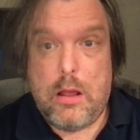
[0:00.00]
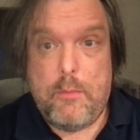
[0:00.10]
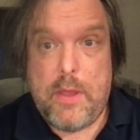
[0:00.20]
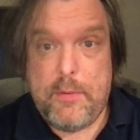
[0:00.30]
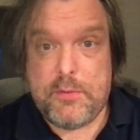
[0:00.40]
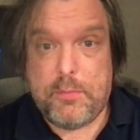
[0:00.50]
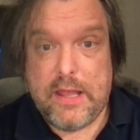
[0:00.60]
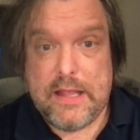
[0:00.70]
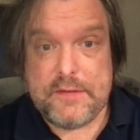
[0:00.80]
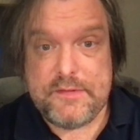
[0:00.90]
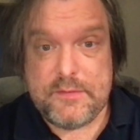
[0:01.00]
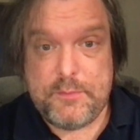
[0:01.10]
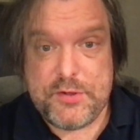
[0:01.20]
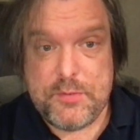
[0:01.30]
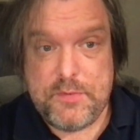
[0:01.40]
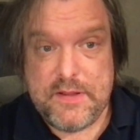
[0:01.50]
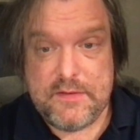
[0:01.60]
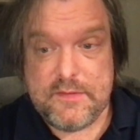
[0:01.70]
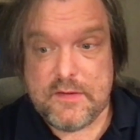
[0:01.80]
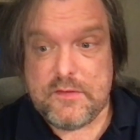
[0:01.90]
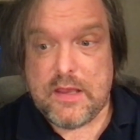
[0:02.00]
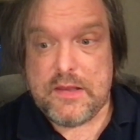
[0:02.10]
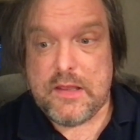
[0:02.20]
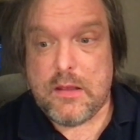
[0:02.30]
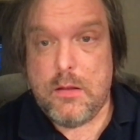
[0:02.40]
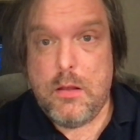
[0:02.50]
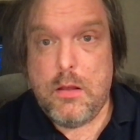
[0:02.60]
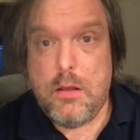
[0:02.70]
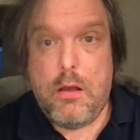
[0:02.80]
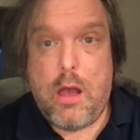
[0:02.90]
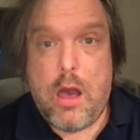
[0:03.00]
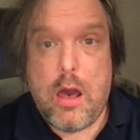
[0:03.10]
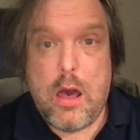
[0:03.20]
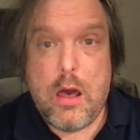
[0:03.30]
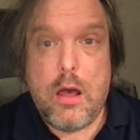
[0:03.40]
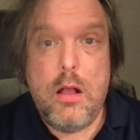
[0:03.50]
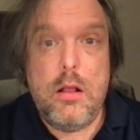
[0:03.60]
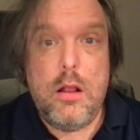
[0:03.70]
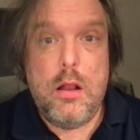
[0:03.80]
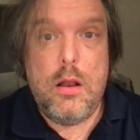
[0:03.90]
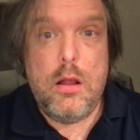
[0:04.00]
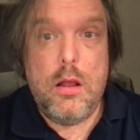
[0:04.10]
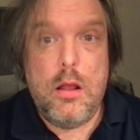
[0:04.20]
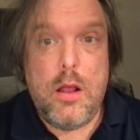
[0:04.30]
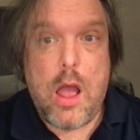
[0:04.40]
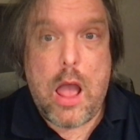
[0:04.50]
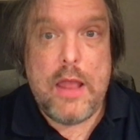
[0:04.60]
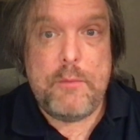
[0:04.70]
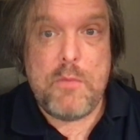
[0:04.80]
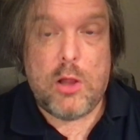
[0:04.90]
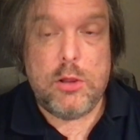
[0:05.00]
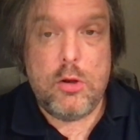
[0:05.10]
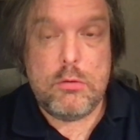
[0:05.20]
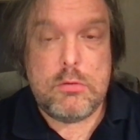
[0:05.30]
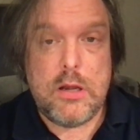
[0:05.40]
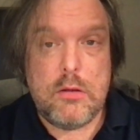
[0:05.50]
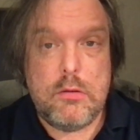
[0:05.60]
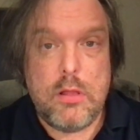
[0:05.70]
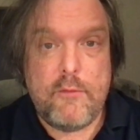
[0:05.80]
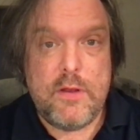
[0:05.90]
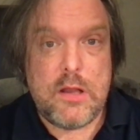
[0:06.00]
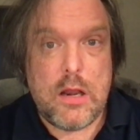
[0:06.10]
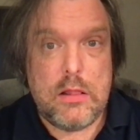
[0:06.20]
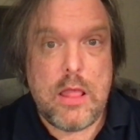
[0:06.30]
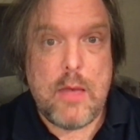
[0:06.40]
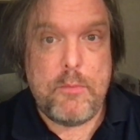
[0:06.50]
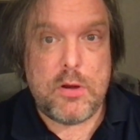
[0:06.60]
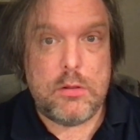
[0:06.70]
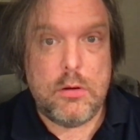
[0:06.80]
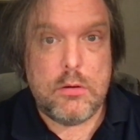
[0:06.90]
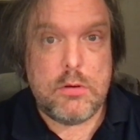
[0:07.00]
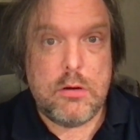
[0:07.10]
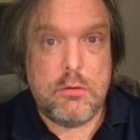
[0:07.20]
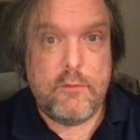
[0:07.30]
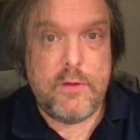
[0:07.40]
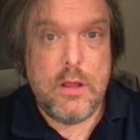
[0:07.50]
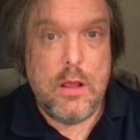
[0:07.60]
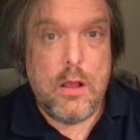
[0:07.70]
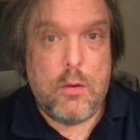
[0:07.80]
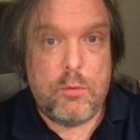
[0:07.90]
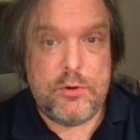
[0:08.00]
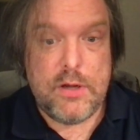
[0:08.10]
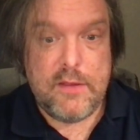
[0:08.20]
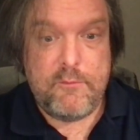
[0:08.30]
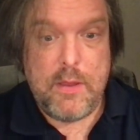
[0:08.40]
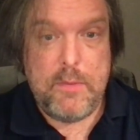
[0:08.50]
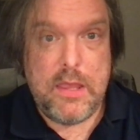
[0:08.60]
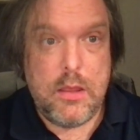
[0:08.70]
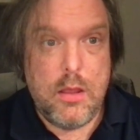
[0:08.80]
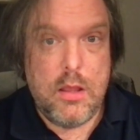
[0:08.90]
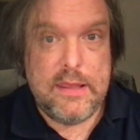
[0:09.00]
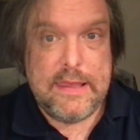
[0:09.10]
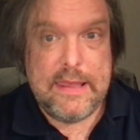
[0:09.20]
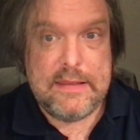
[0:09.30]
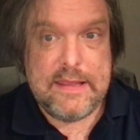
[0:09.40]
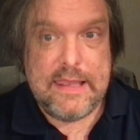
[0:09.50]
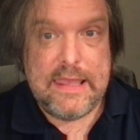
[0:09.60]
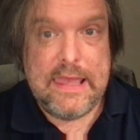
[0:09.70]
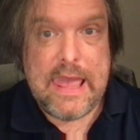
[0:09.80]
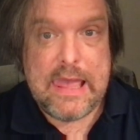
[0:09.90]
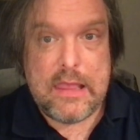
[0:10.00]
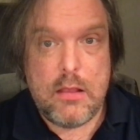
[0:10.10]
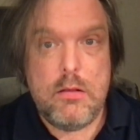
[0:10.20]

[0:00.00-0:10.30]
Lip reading: maybe to play against this bishop d6 idea. I'm a little critical of it, not a lot, but a little critical of it, wondering if maybe king to e8.